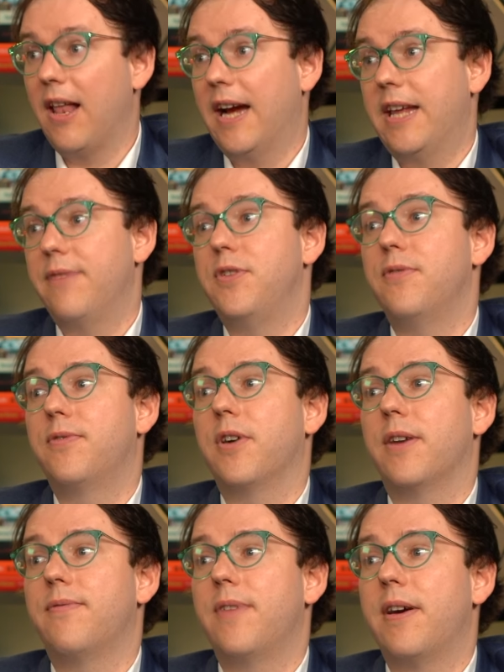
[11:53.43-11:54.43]
Like if you've
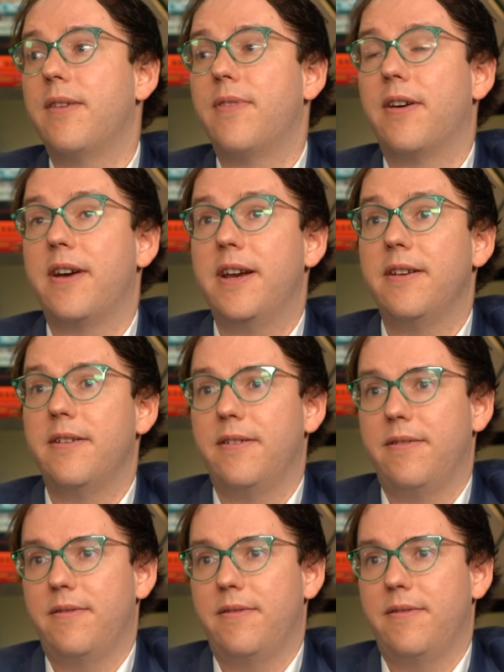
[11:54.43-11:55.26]
got a very, very,